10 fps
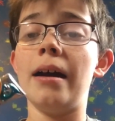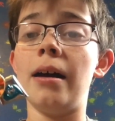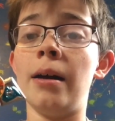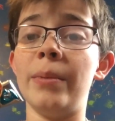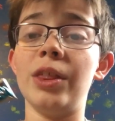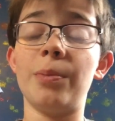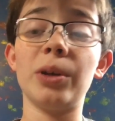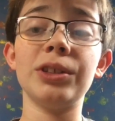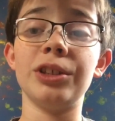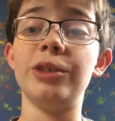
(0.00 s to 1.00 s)
And the
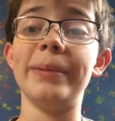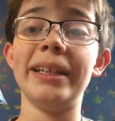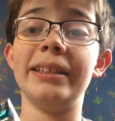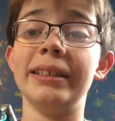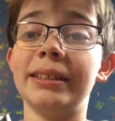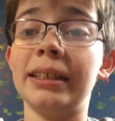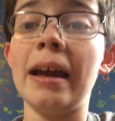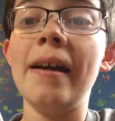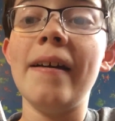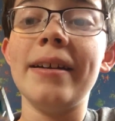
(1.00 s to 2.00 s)
person who made this,
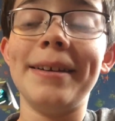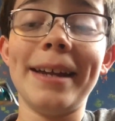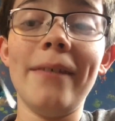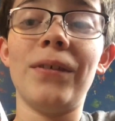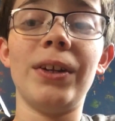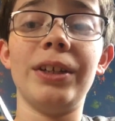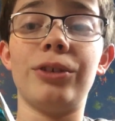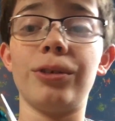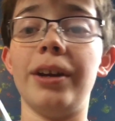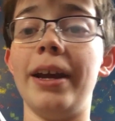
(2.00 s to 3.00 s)
definitely
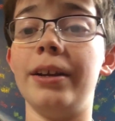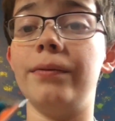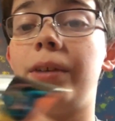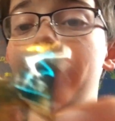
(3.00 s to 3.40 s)
creative.